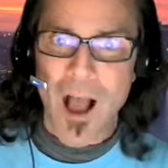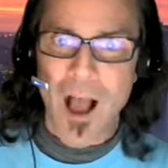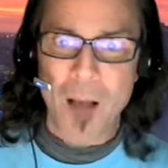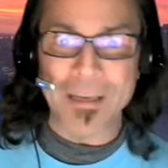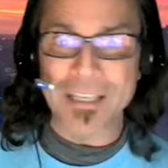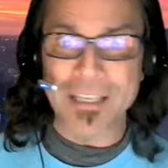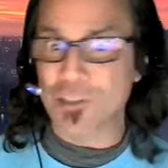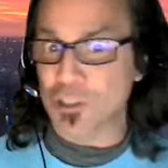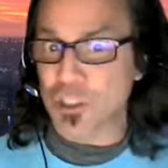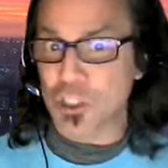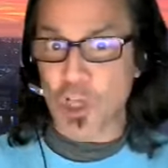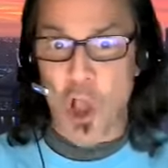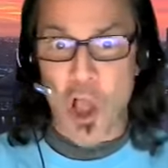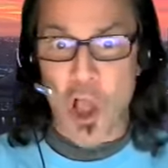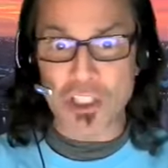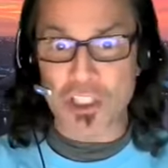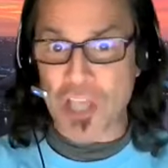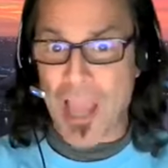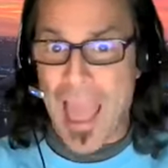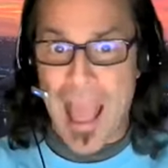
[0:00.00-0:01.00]
I mean,
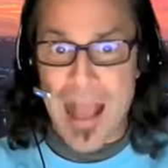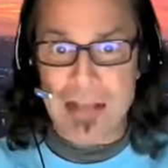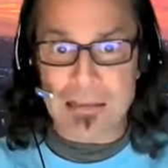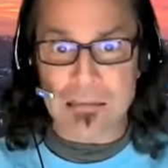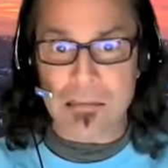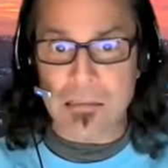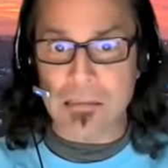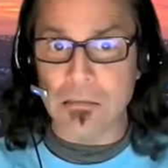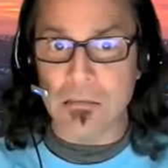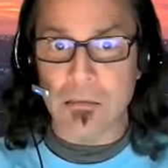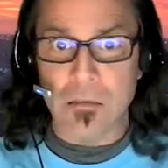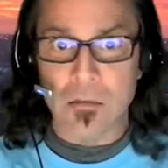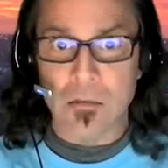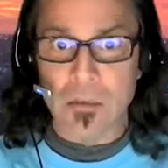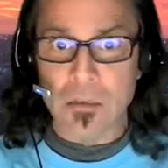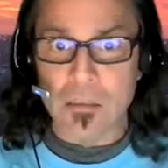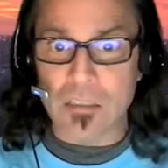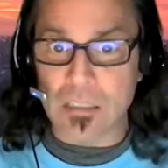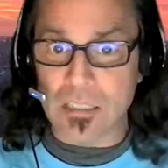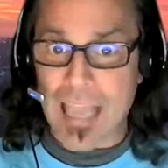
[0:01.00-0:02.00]
DeSean Jackson
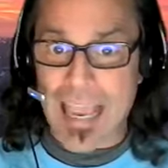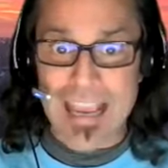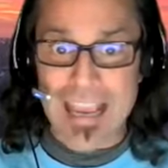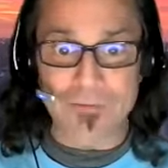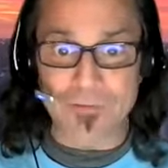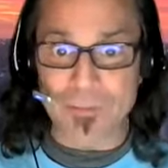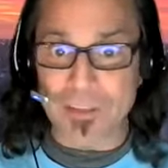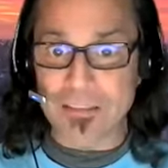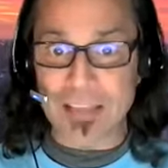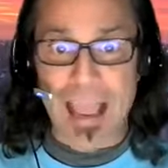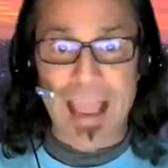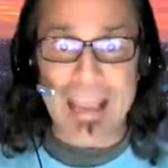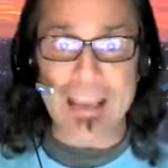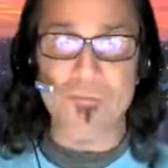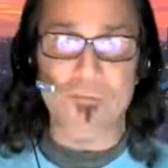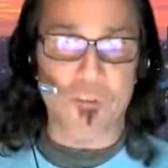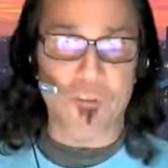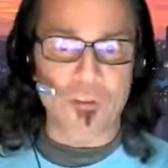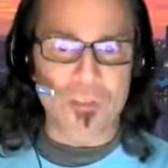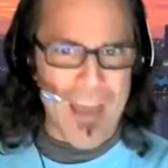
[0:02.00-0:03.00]
saved the
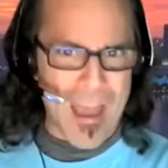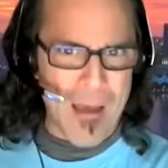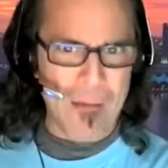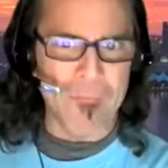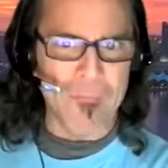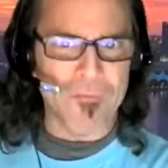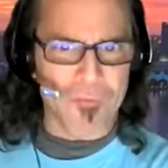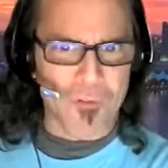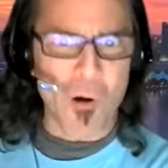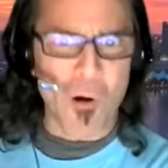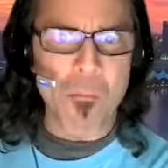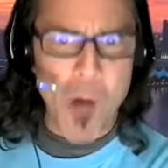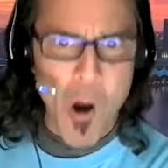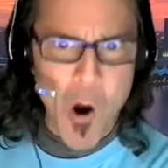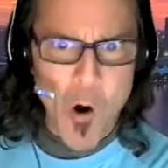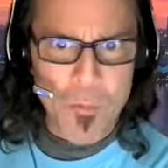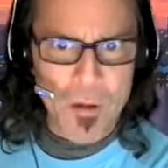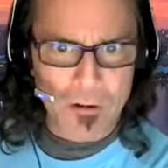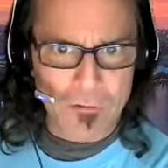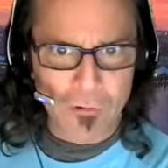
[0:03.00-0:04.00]
day for them for a
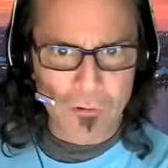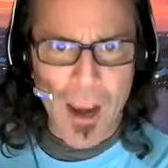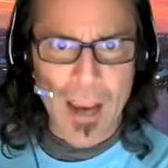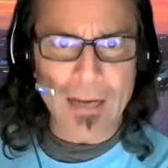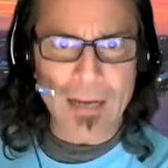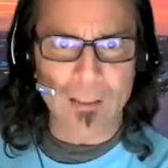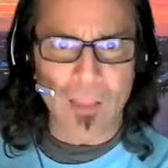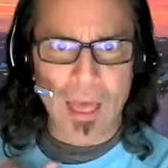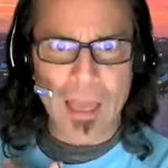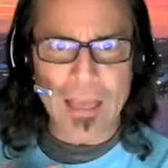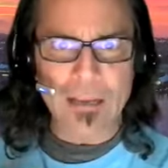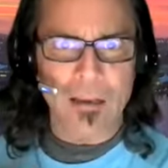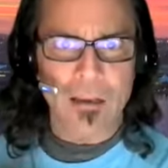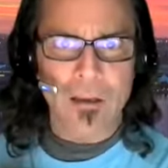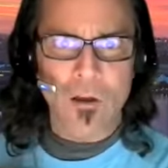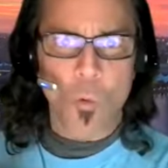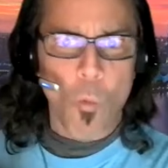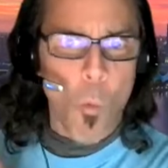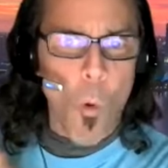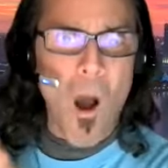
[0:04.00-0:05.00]
moment, right? Like
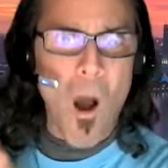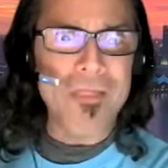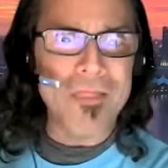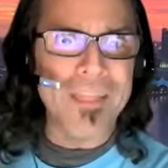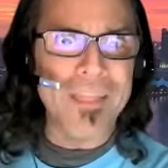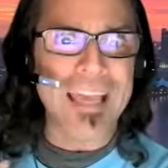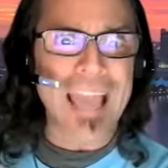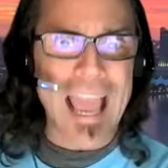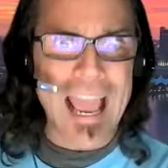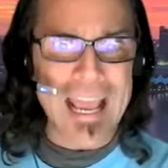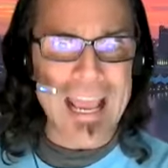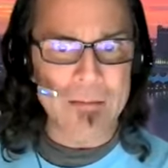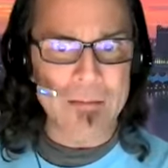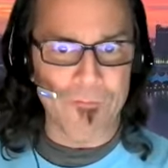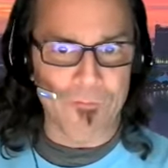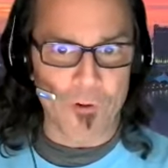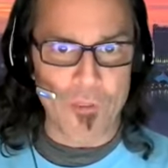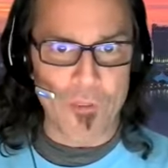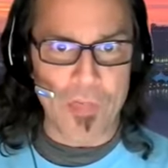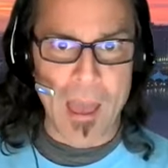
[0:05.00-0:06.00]
won the
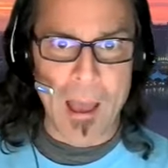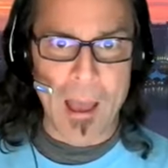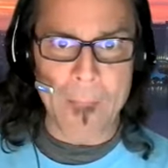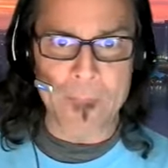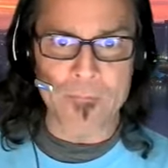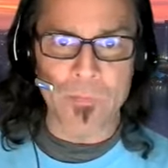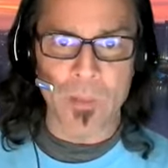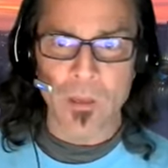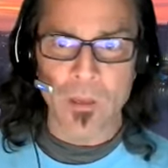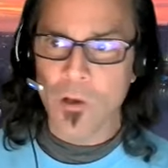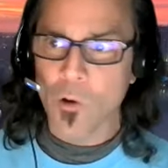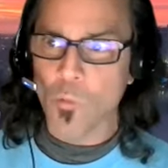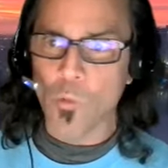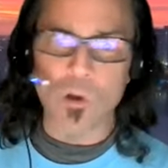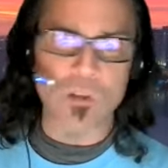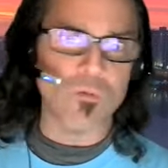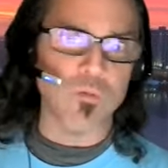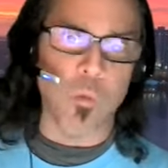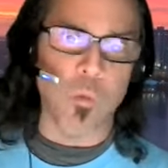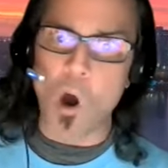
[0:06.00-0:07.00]
game for them
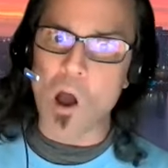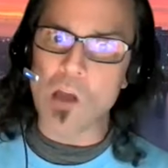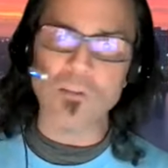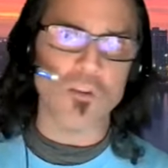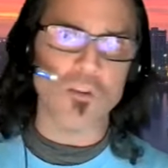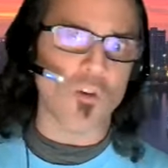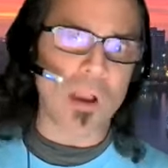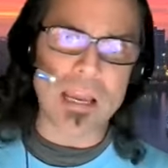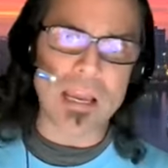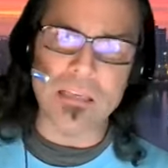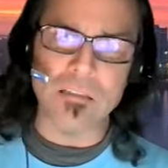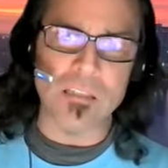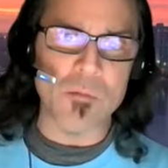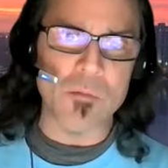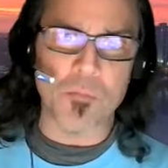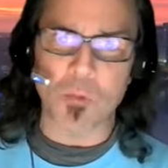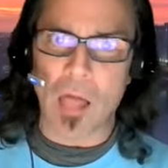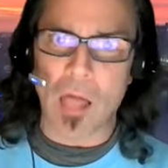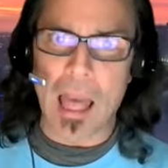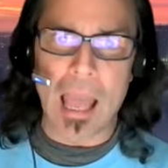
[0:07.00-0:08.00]
with one
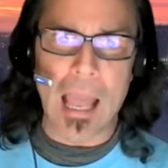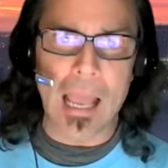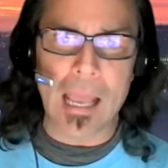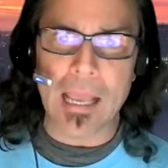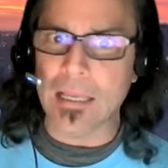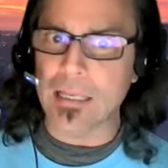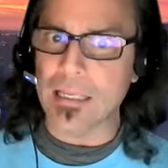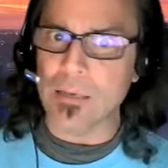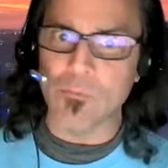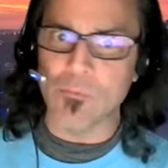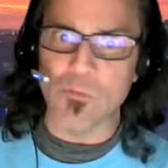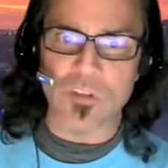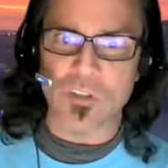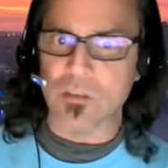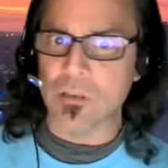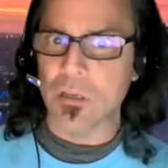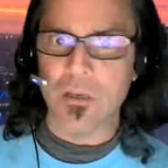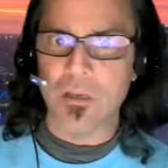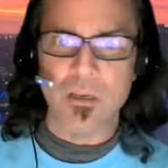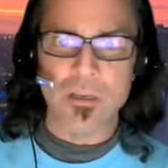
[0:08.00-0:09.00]
crazy play, and he
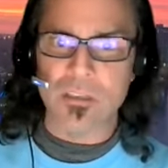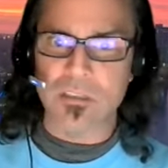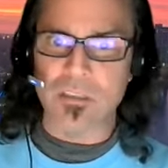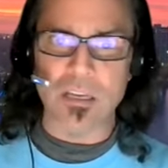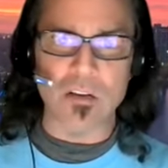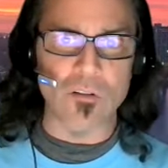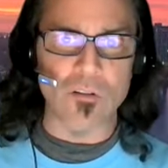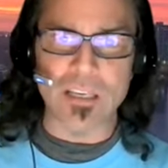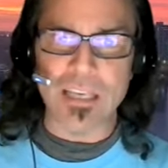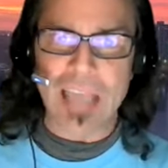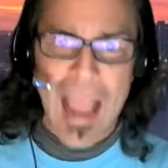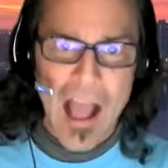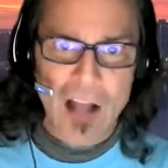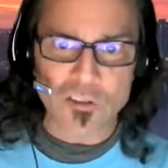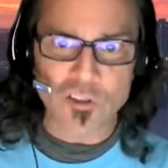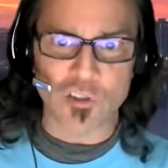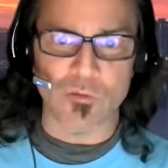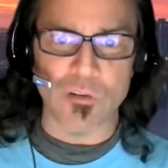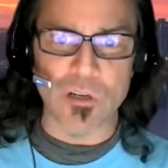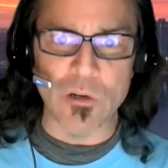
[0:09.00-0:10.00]
was sitting on a
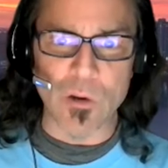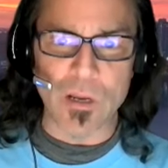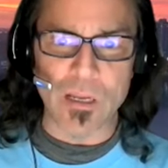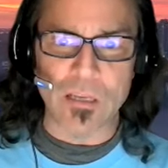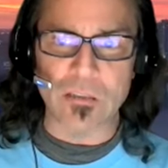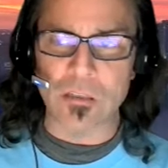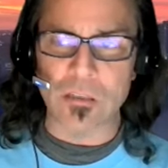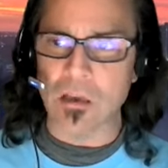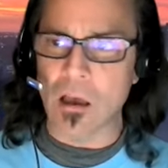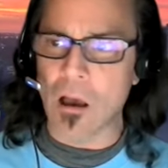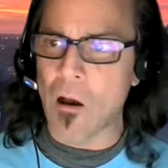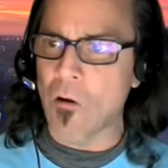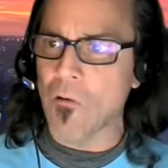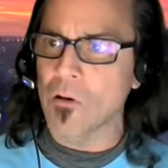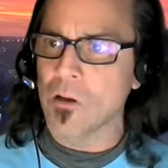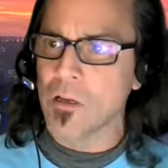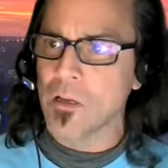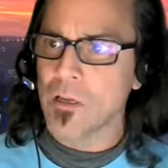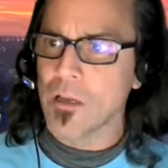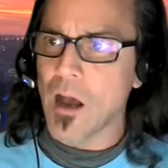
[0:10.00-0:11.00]
couch three weeks ago.